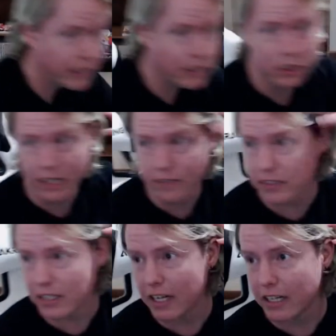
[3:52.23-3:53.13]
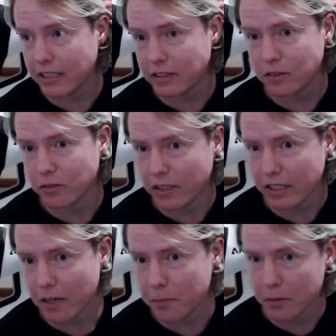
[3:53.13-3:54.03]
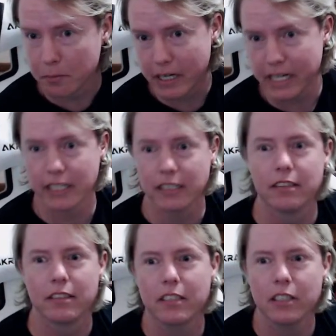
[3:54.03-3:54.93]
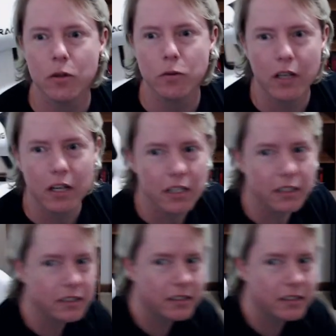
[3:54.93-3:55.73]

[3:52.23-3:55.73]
shaved sides with a couple of braids. Go, Doc.